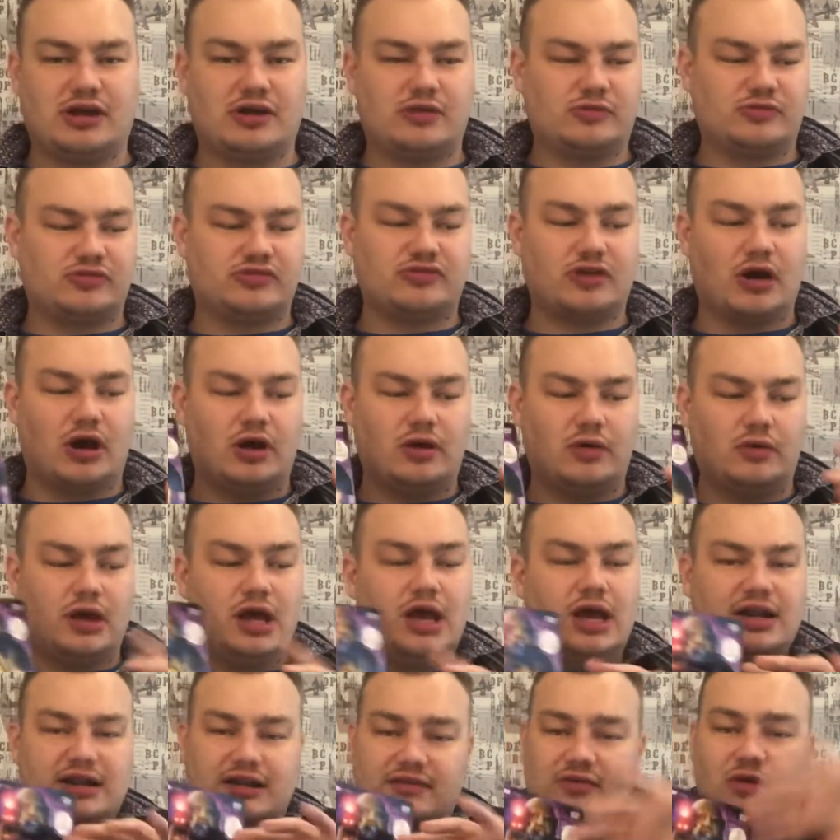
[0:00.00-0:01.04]
So
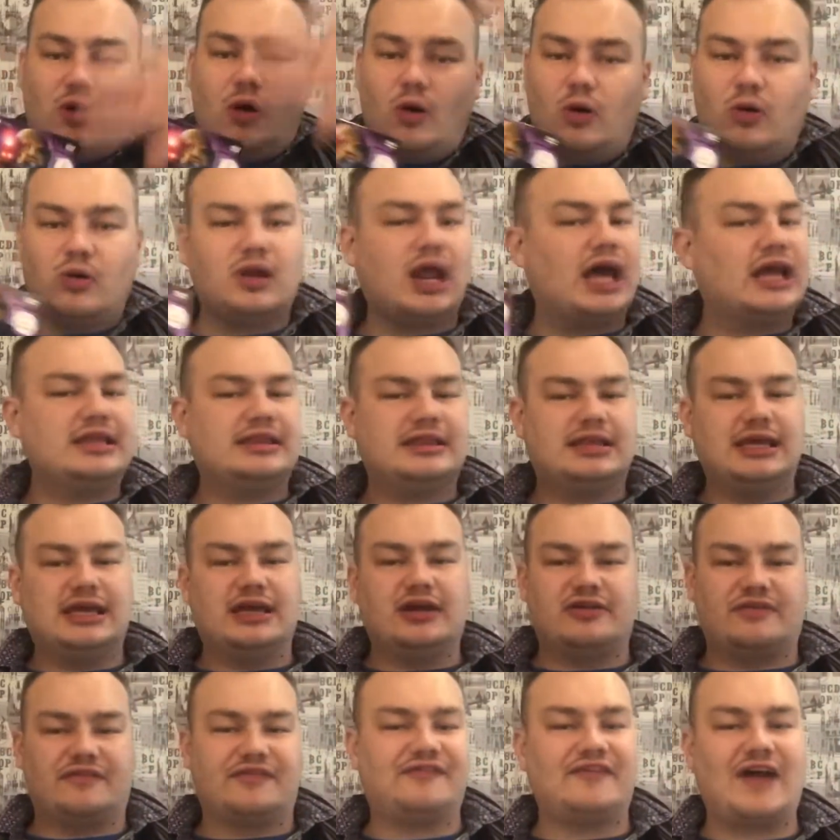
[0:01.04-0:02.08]
there's a whole idea
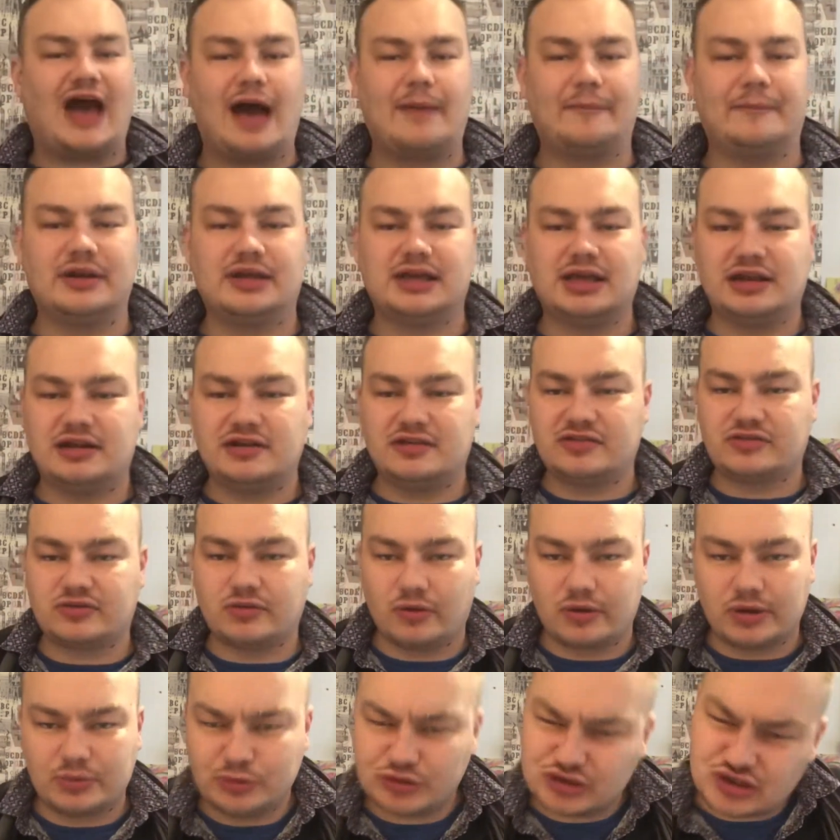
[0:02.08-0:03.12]
of family in this story,
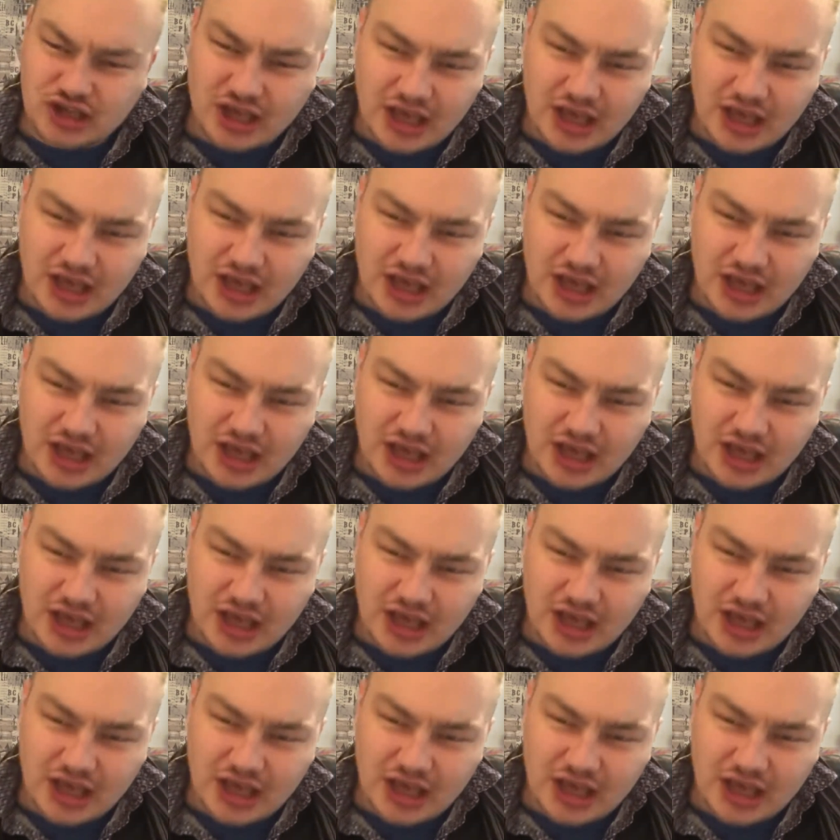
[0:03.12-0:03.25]
which